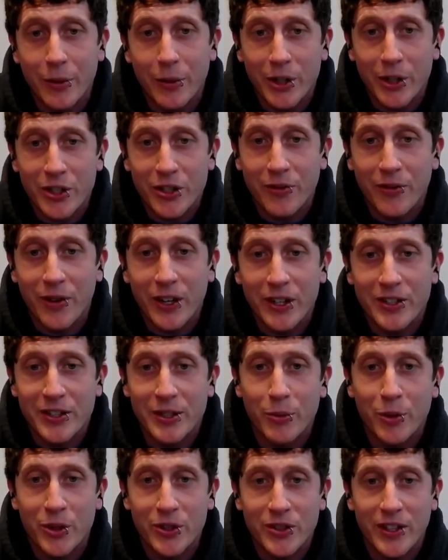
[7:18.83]
which are very
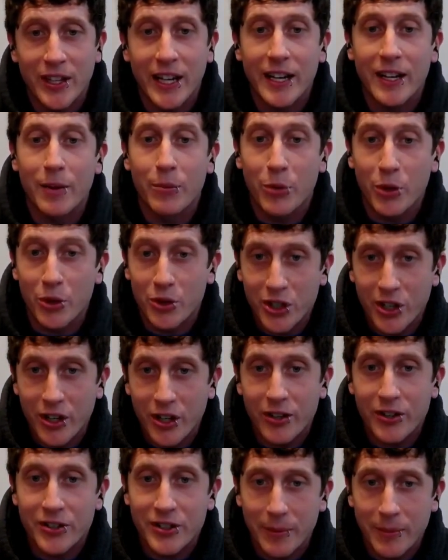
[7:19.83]
similar to like kombucha
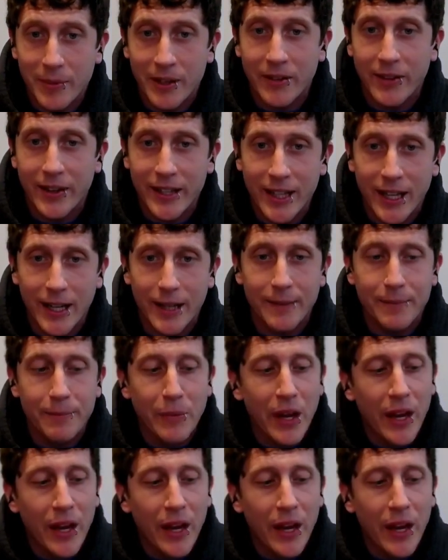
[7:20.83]
or something like that.